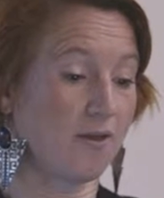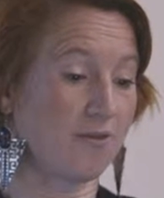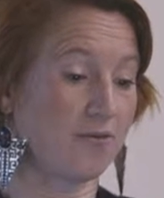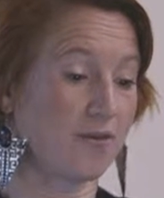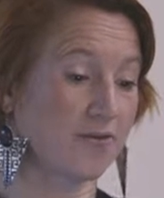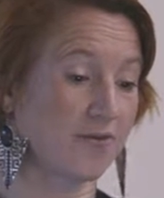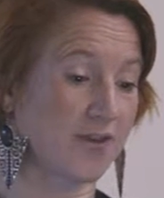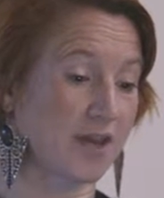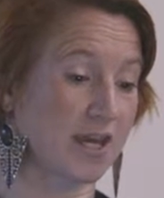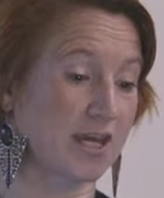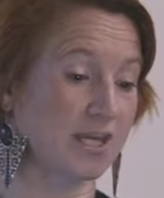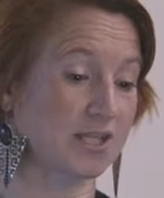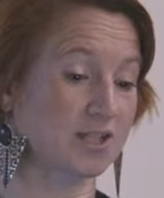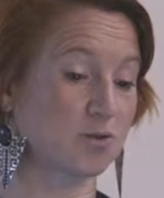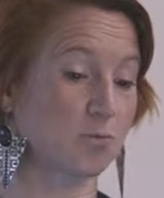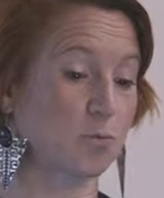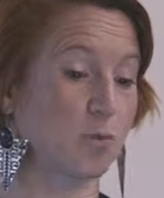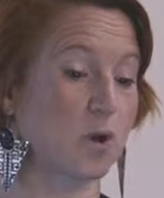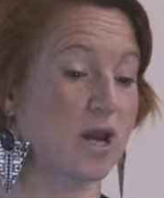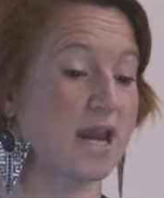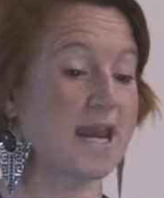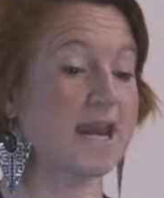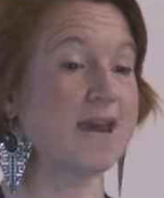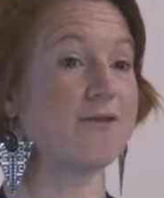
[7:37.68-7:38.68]
The things
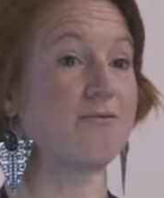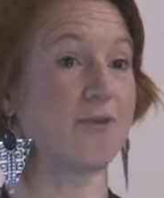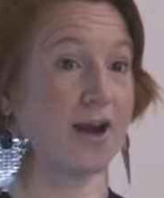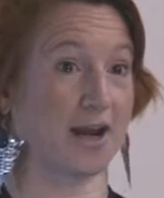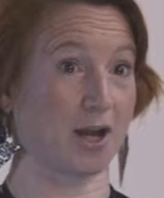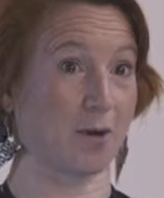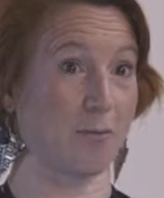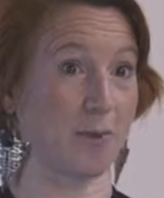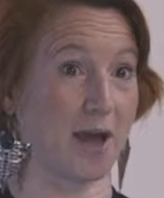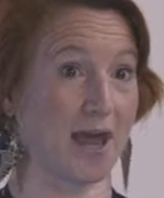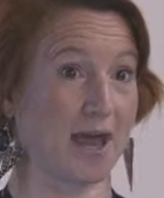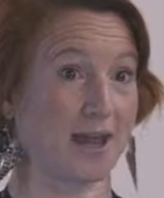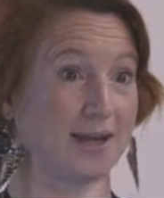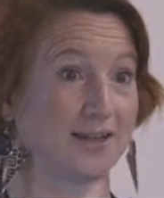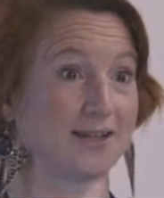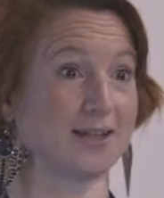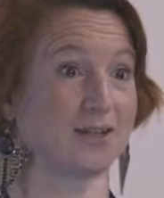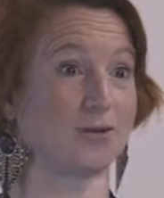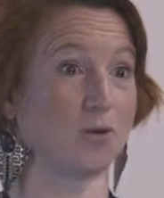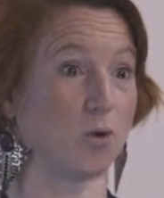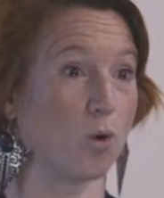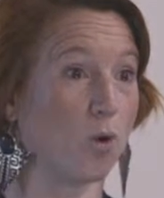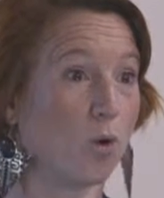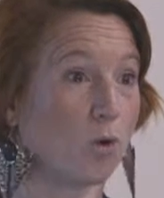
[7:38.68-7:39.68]
we recommend
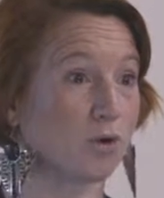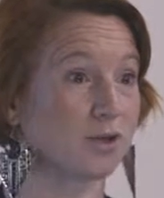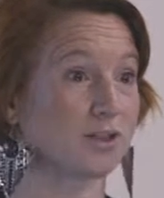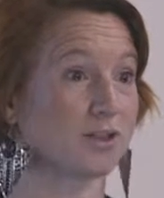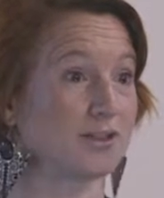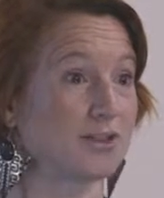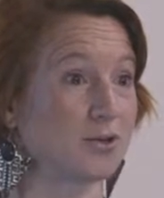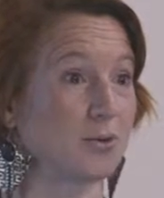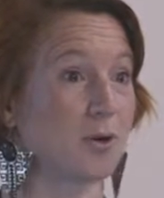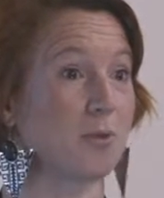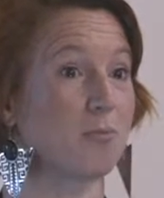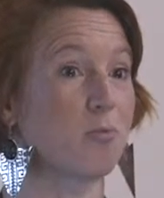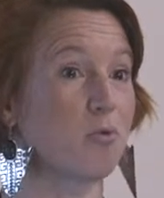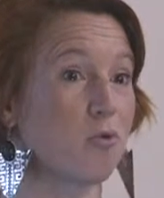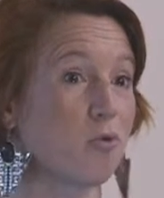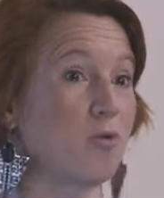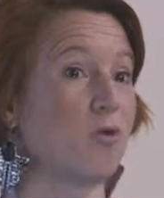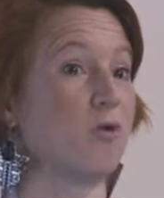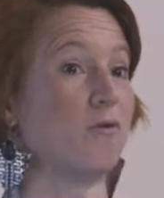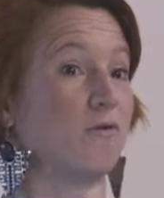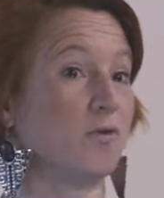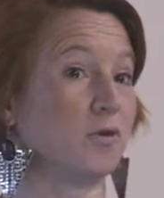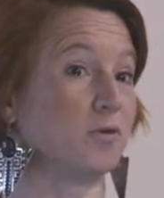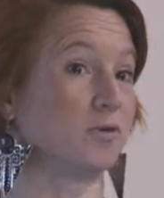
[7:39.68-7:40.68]
in order to
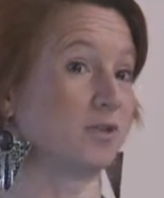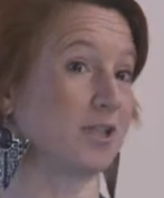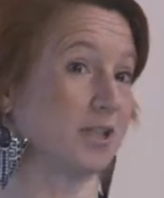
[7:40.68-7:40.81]
improve your